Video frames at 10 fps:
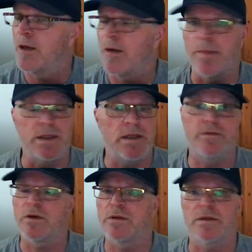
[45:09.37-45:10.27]
But you've
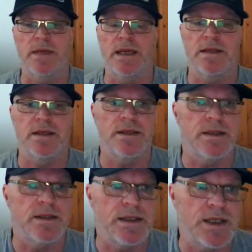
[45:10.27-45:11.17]
got to make the
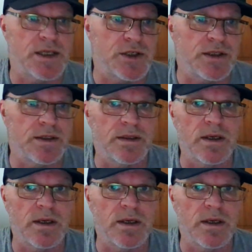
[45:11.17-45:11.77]
decision.